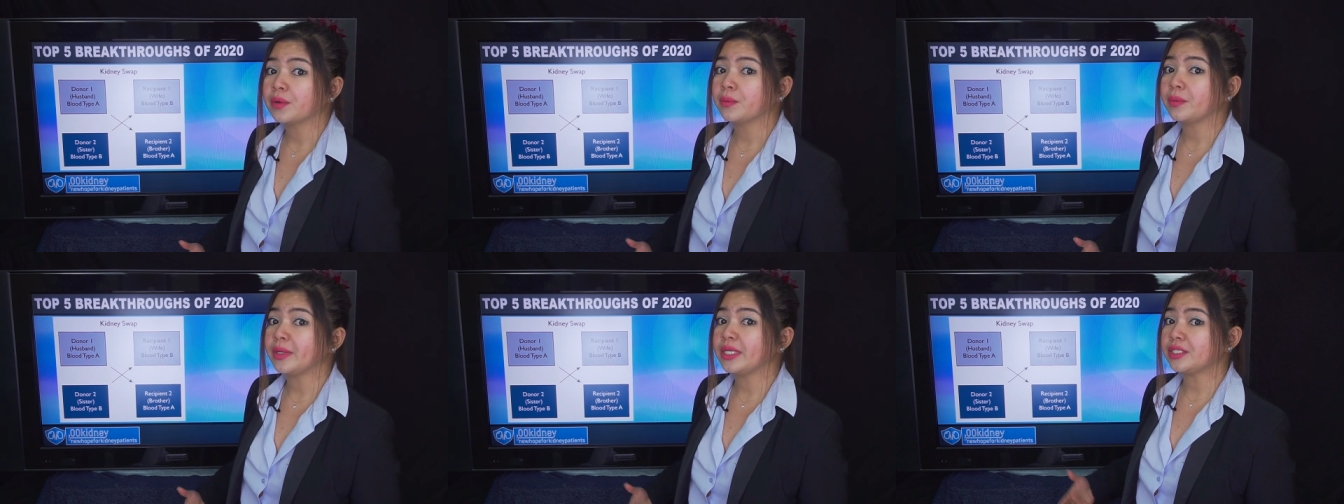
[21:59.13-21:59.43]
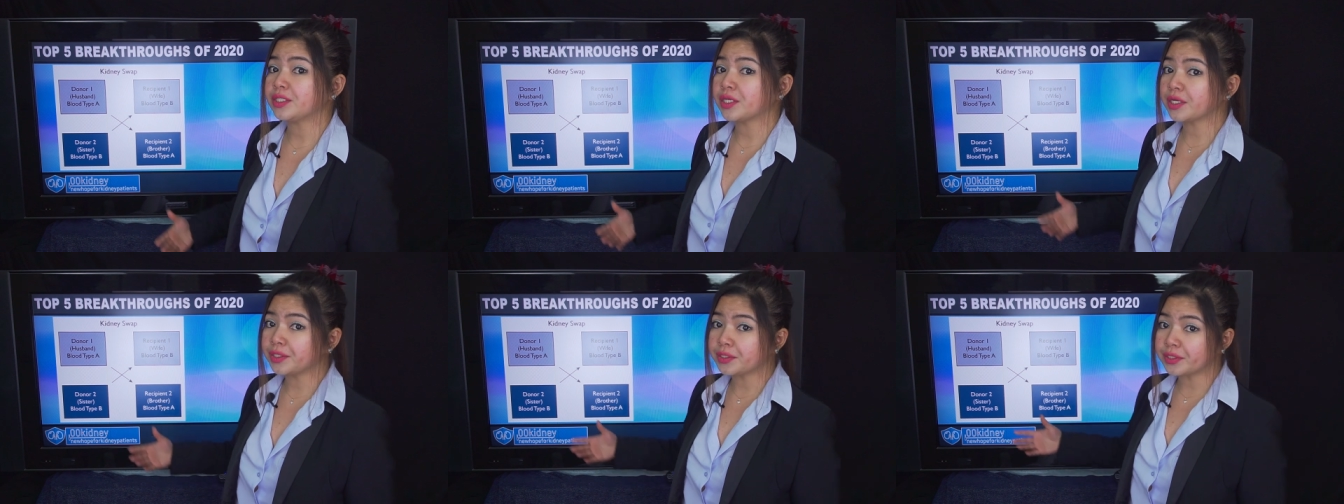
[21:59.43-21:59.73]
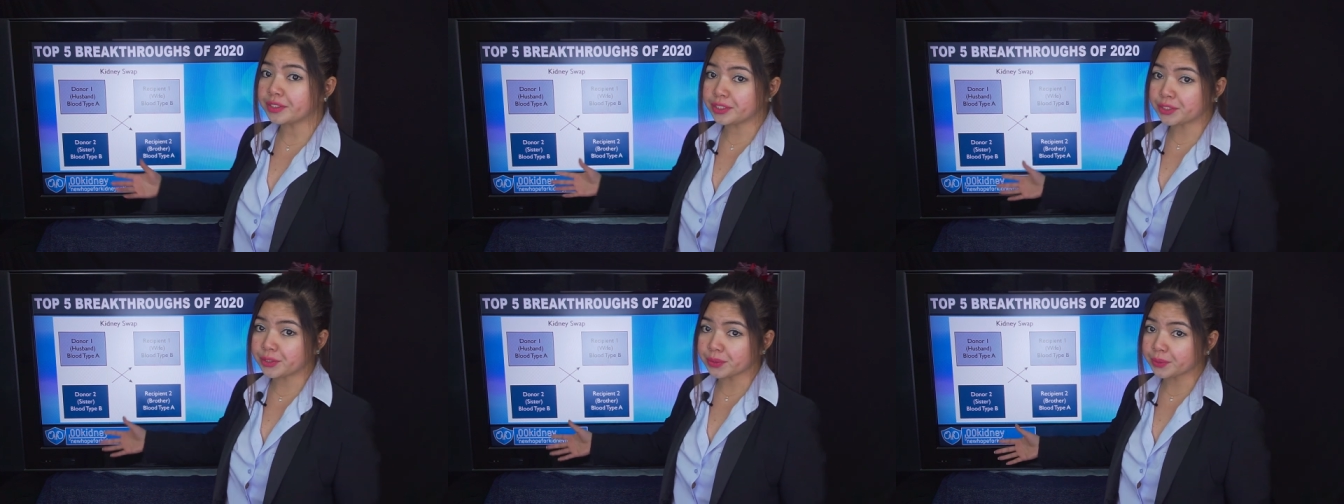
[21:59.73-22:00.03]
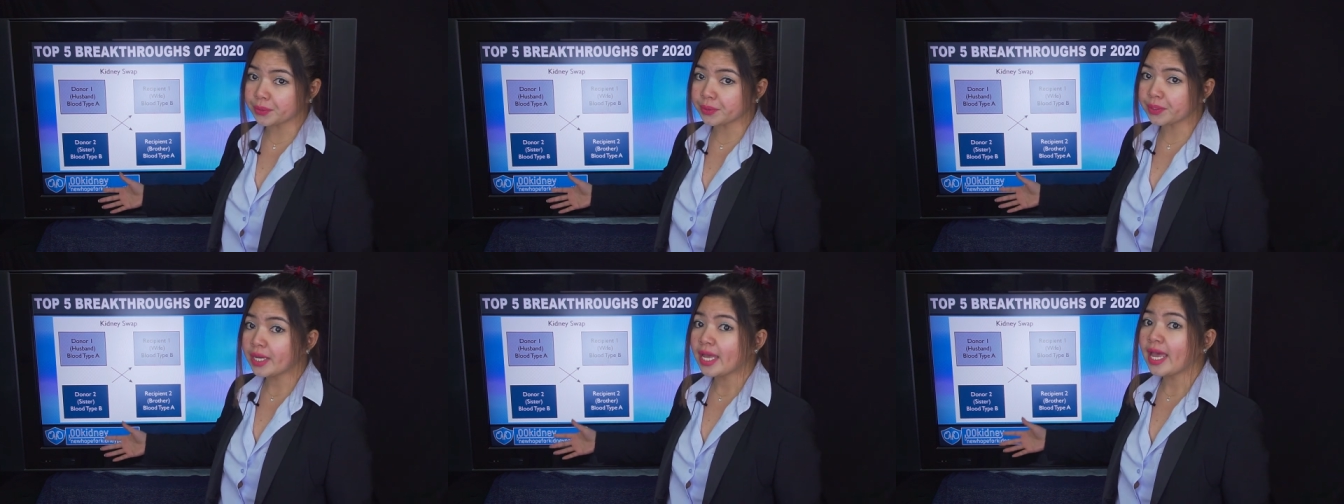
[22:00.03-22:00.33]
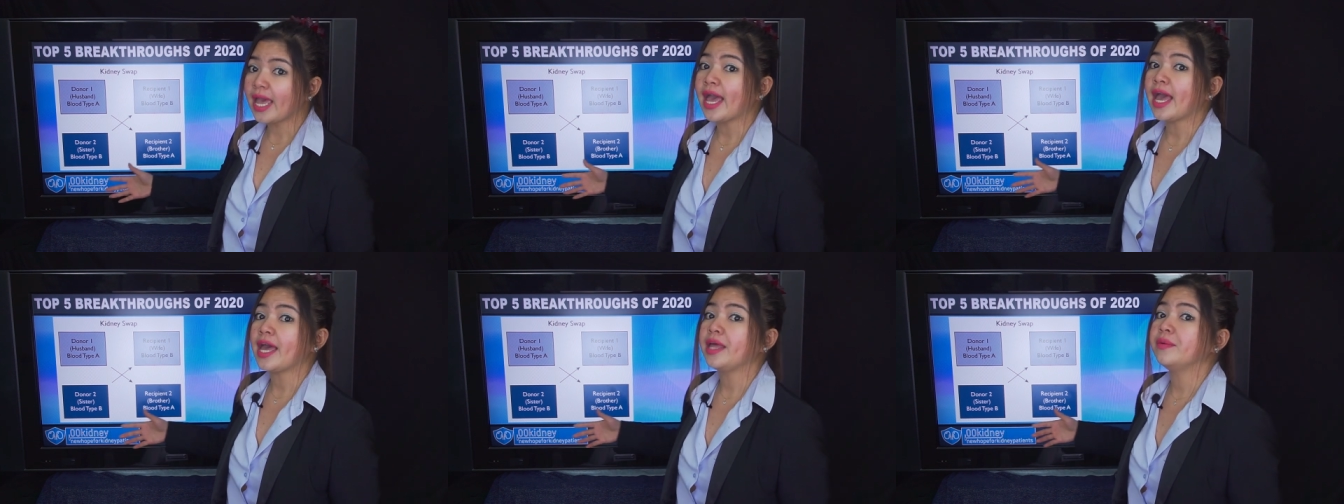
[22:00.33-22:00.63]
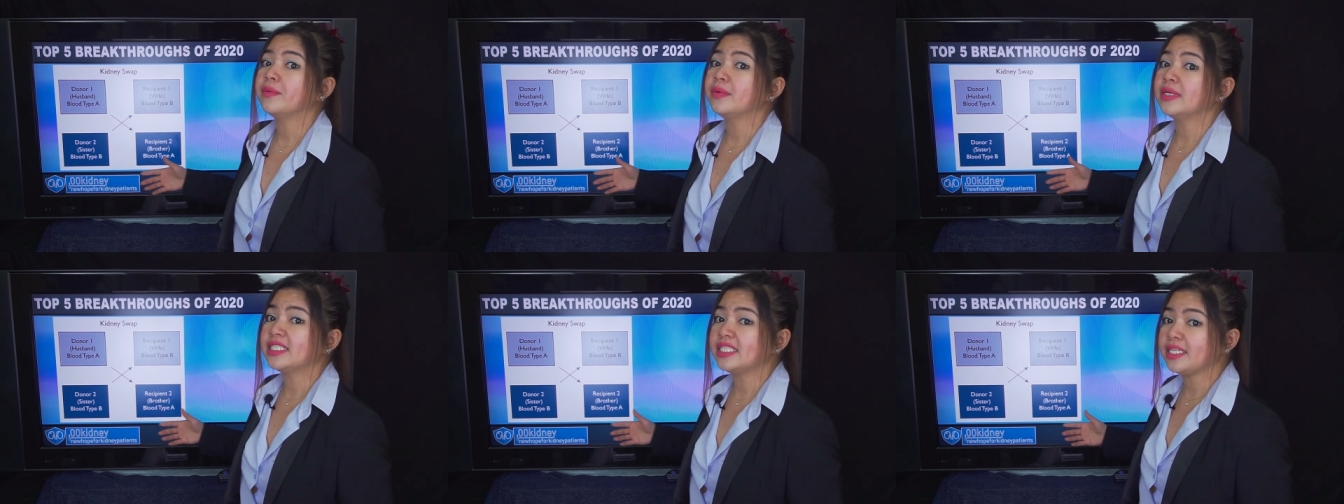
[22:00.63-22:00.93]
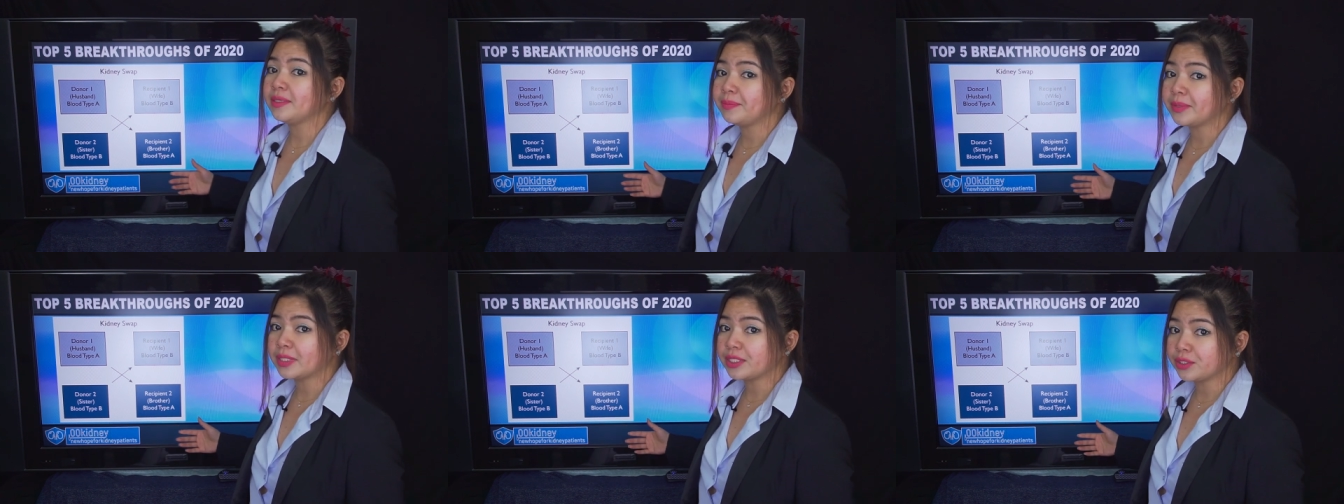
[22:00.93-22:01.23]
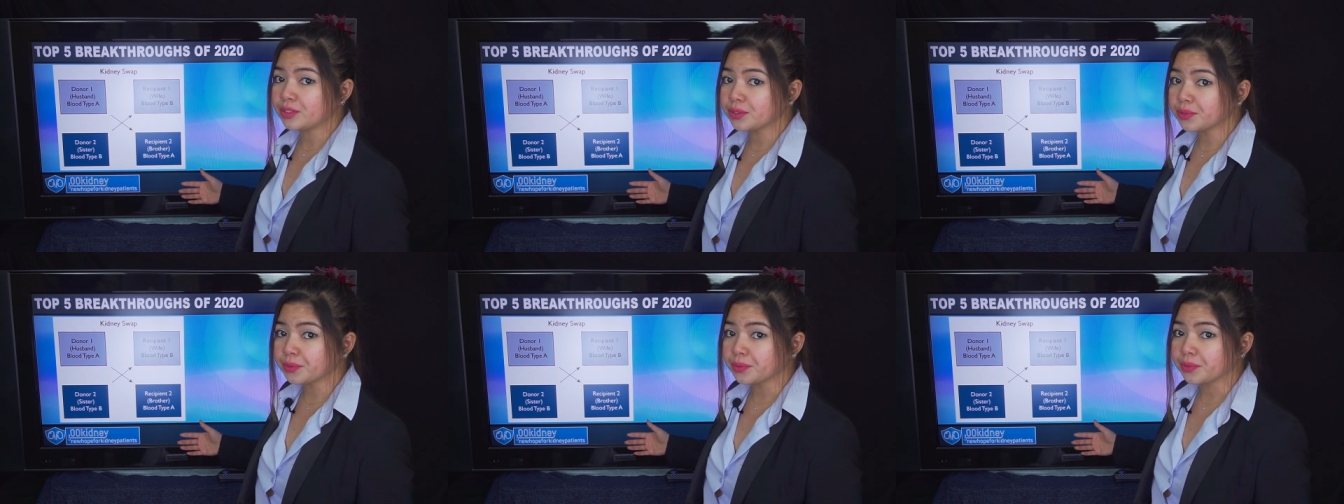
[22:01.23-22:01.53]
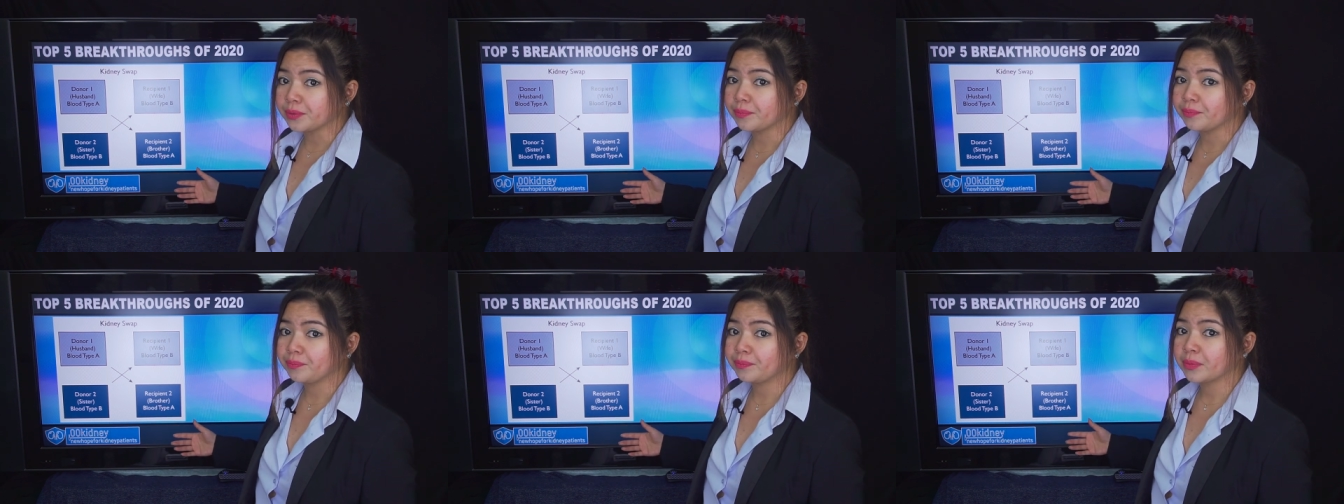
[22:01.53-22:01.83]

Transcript: with donor 2 and recipient 2,